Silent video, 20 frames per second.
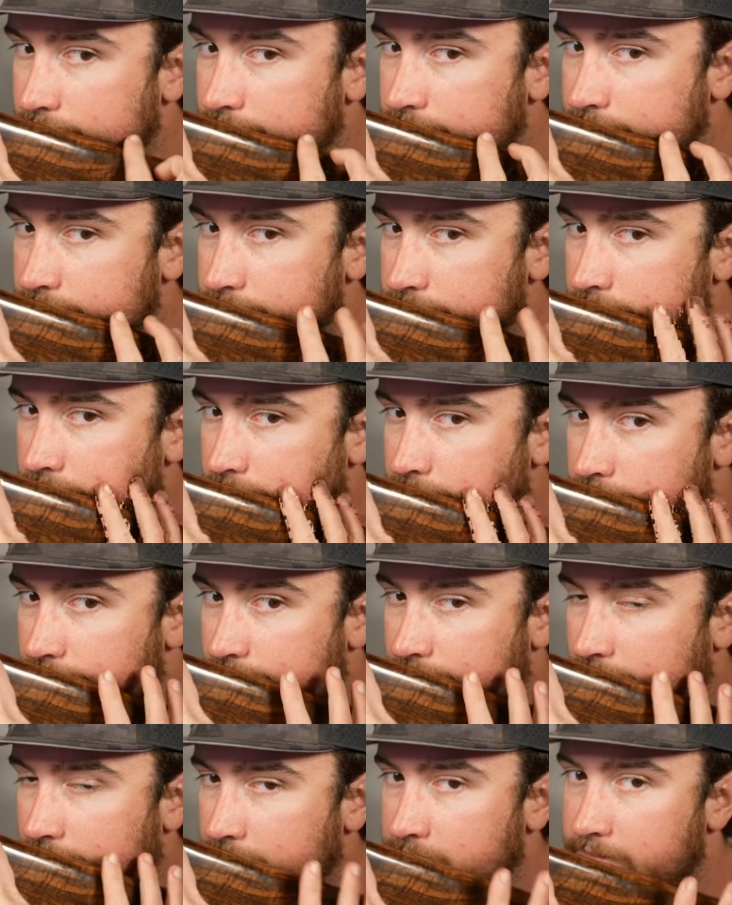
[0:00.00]
you know,
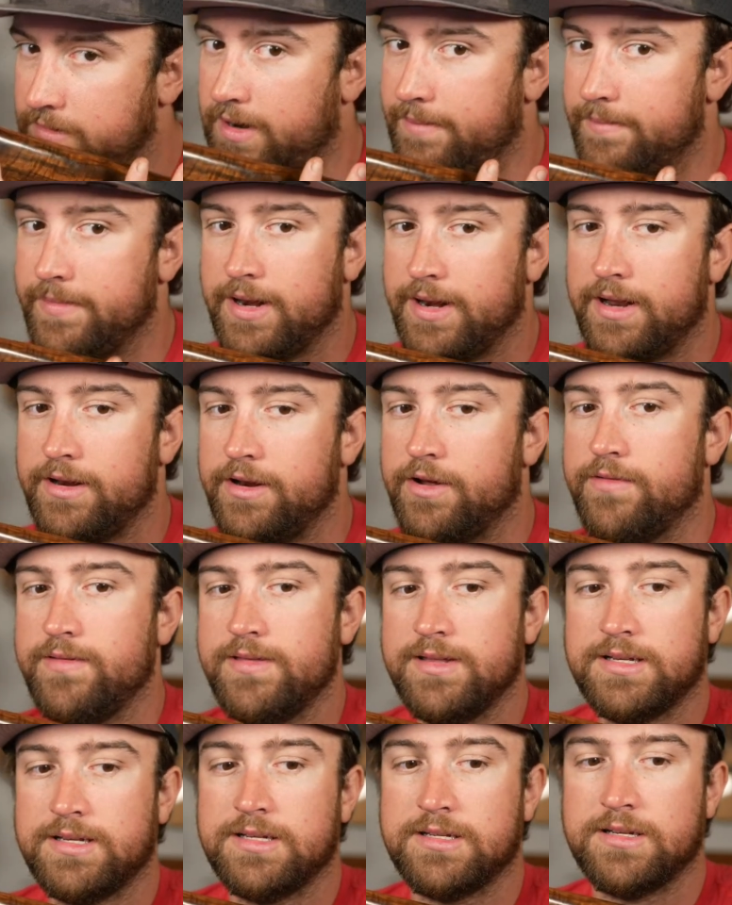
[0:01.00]
I mean, I know
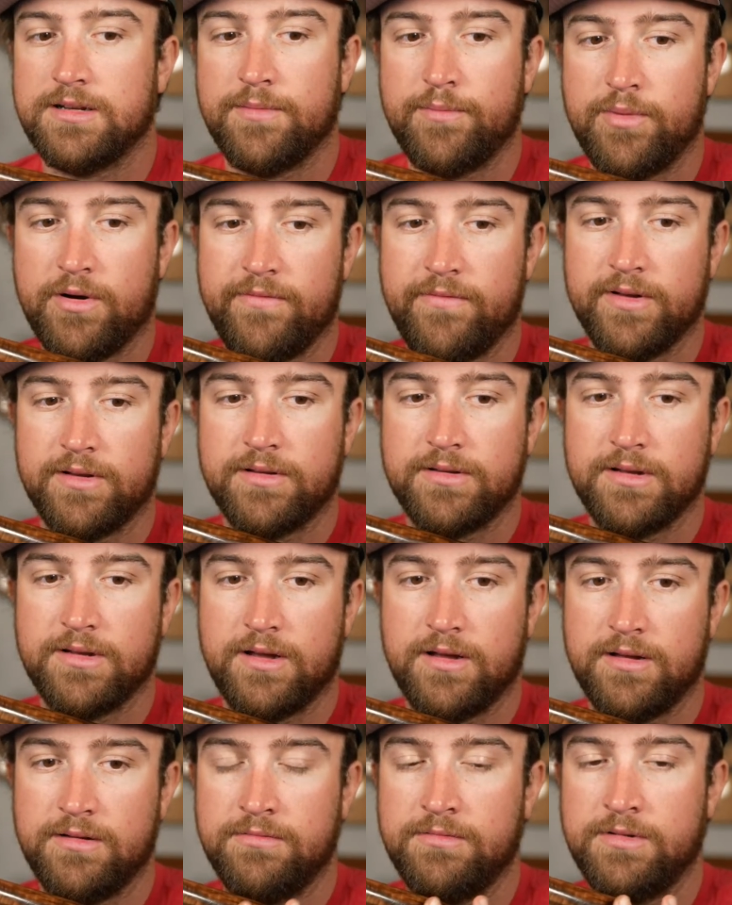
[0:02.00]
this isn't a perfect
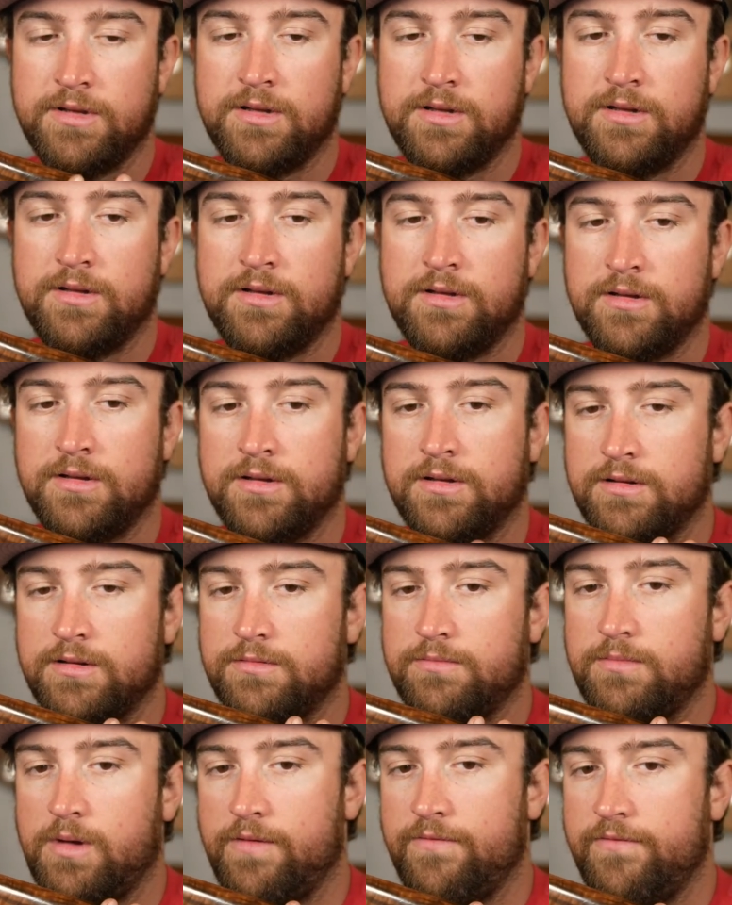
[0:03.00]
a
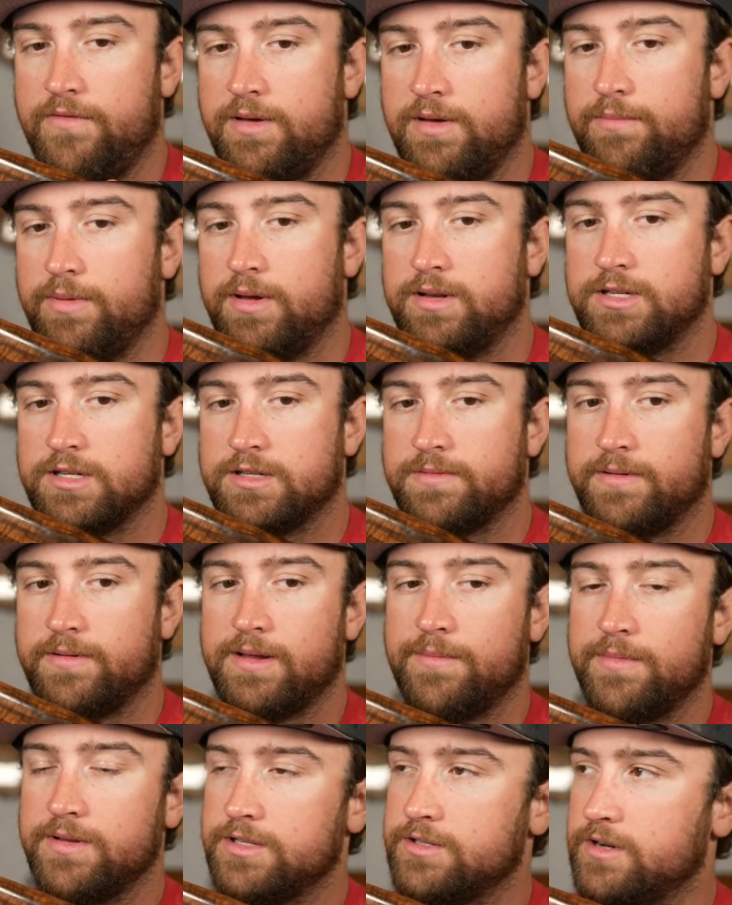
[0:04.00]
fit, but just for
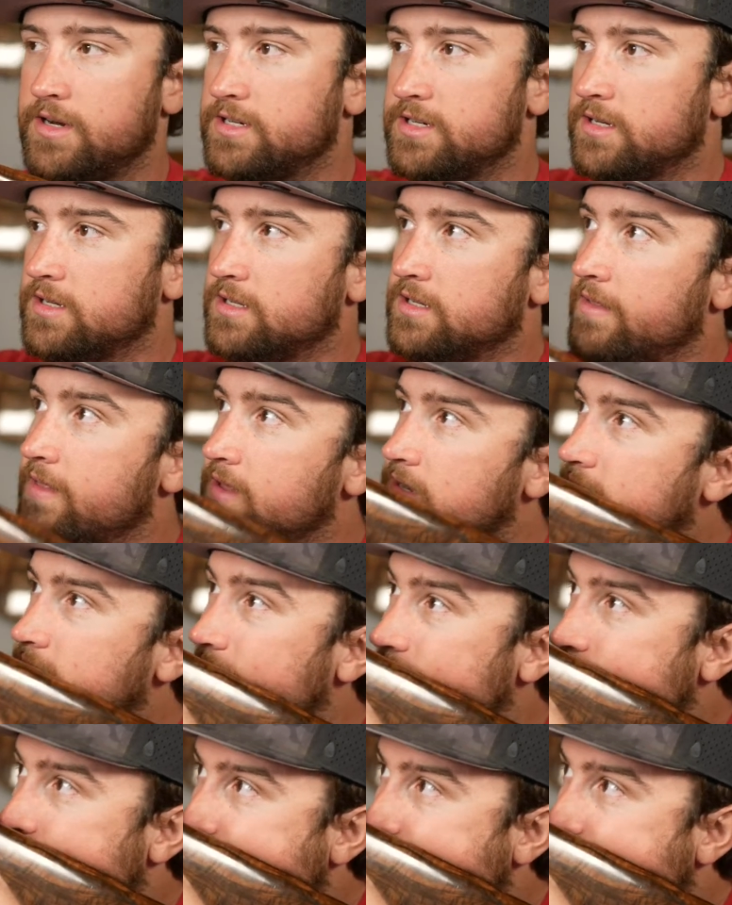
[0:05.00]
demonstration. So let's say like